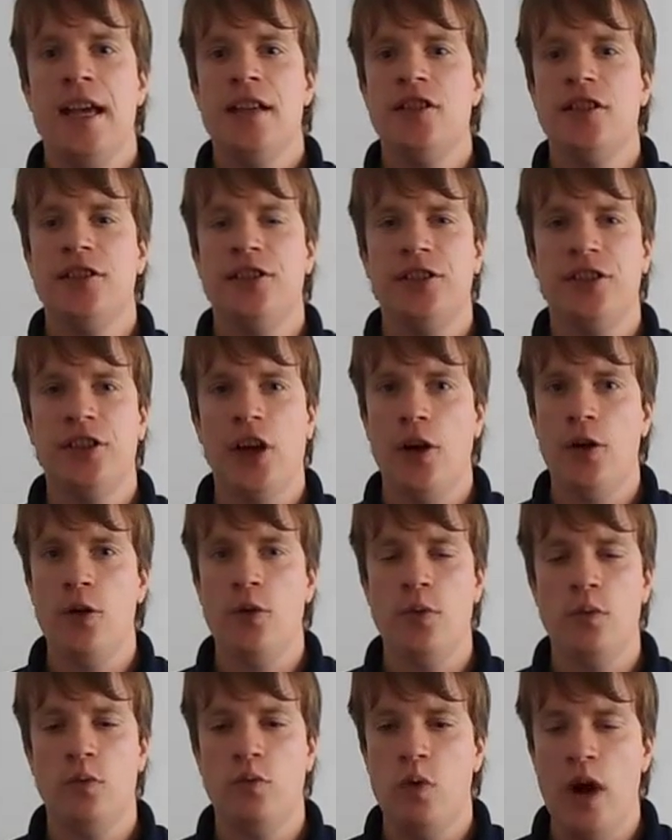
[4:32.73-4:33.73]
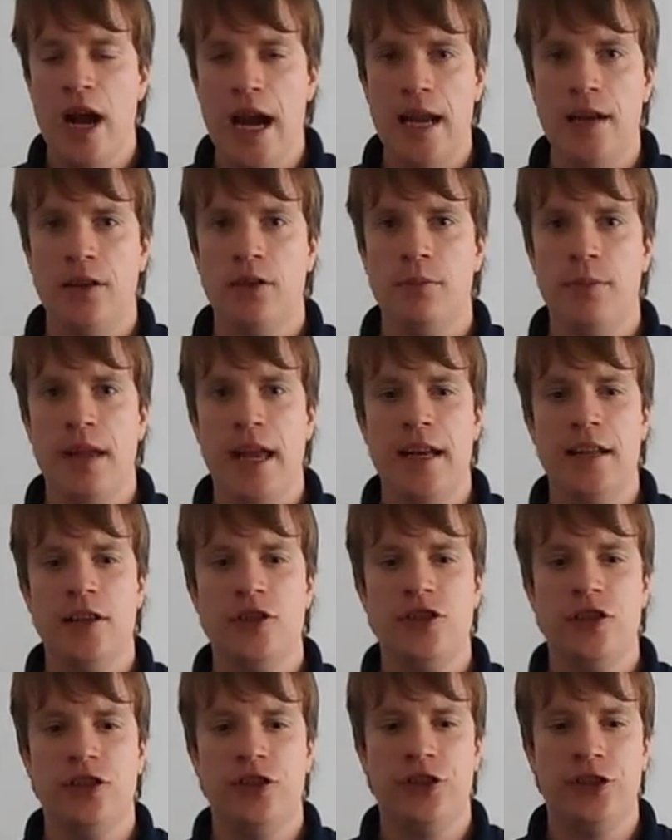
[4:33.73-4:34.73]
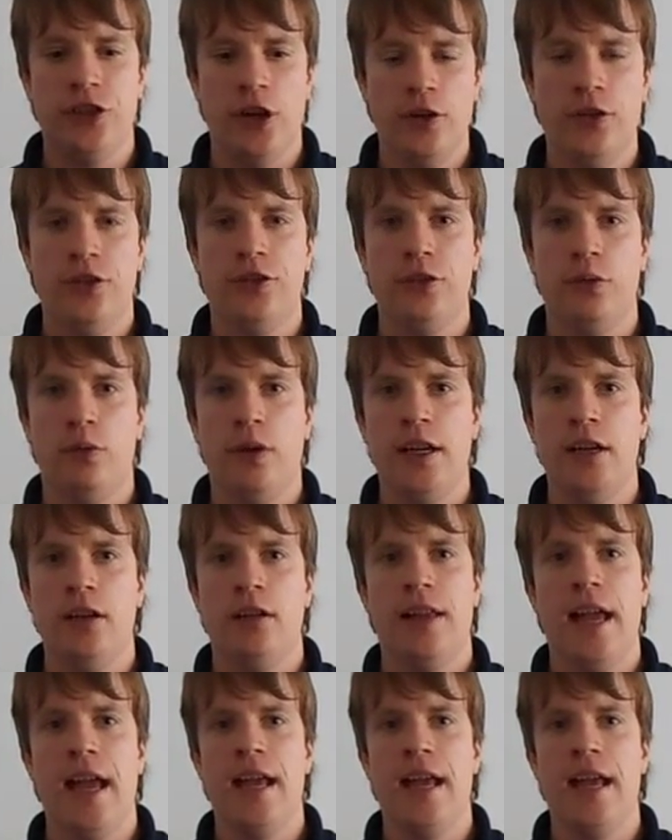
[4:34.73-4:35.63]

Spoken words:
Just so random, and it's just so surreal,